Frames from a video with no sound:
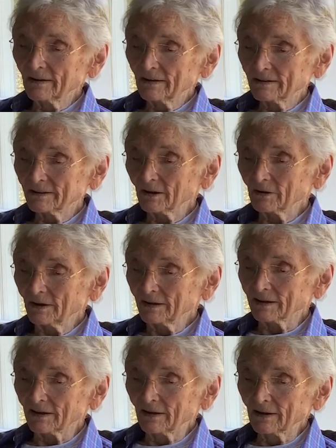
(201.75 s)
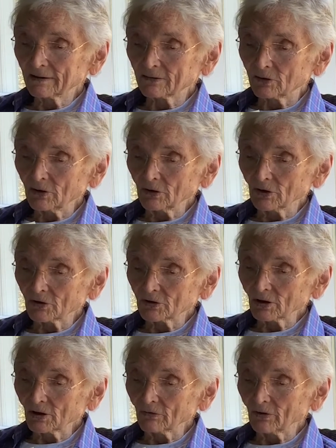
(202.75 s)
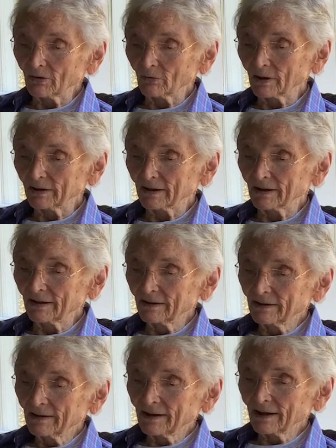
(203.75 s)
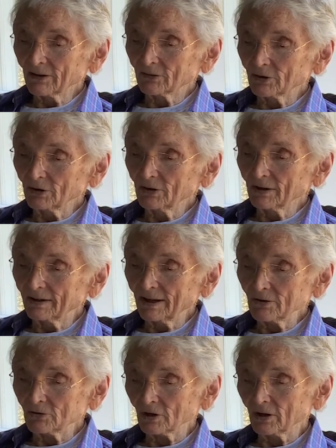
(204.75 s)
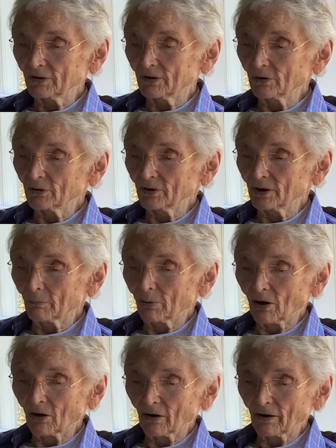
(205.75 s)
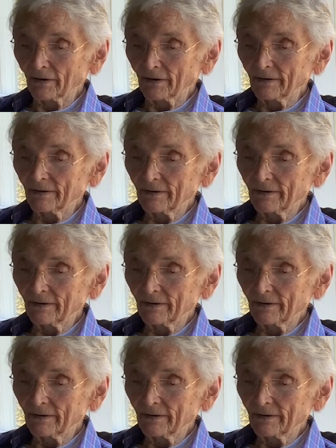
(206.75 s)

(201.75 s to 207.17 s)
so he could look through the serving window and through the kitchen toward the barn.